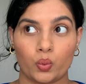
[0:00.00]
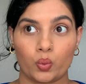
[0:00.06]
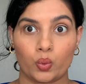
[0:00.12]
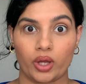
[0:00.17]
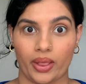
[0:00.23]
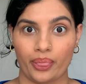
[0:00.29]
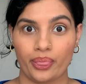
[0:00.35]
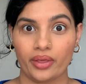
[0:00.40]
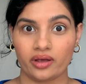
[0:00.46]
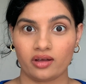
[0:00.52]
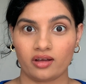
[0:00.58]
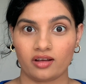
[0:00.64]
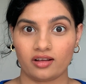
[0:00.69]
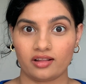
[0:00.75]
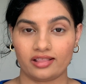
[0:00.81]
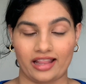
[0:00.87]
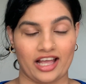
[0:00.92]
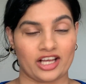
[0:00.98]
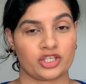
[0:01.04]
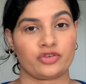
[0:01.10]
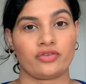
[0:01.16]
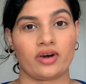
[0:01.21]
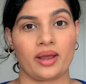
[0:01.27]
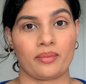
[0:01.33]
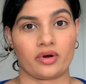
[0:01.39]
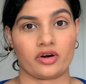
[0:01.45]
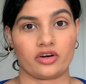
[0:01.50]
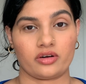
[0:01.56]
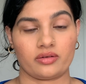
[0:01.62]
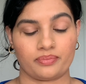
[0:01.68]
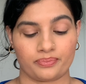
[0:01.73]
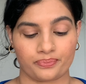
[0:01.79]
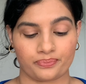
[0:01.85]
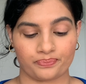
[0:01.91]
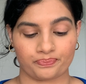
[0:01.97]
with Lash Primer.
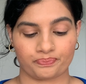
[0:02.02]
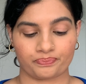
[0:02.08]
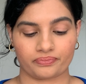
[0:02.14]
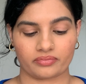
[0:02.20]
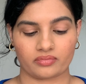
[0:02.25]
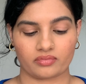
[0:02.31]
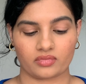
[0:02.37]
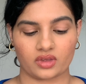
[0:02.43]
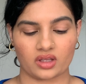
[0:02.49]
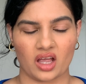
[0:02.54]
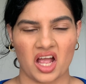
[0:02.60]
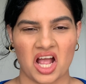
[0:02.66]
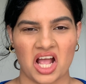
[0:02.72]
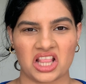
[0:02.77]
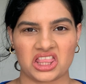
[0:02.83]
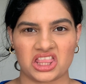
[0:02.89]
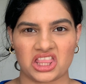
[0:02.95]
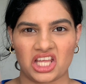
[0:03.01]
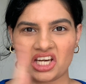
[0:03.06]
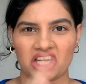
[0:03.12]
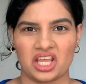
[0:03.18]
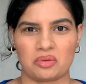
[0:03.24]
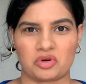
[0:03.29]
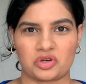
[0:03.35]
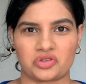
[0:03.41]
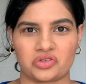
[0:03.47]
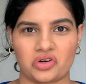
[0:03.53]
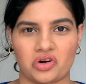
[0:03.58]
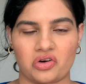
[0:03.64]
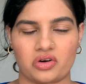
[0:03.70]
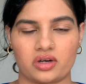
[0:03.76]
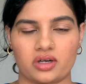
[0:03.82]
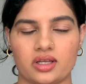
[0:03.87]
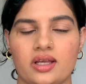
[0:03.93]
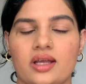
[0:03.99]
That came out wrong.